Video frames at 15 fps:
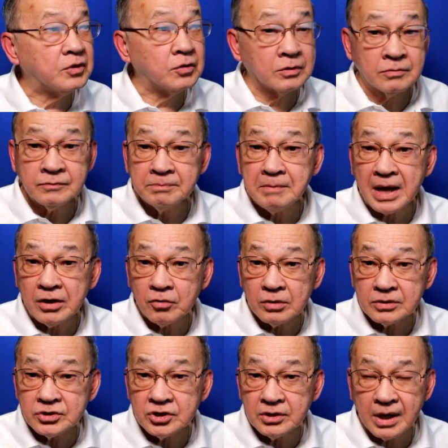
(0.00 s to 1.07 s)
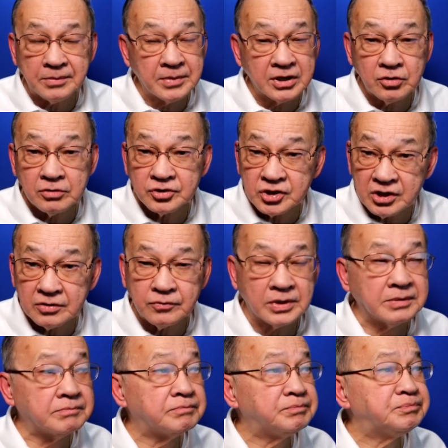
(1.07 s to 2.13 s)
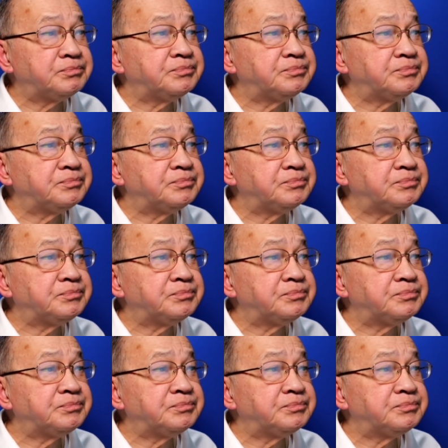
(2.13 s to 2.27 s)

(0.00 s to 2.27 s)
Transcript: your children.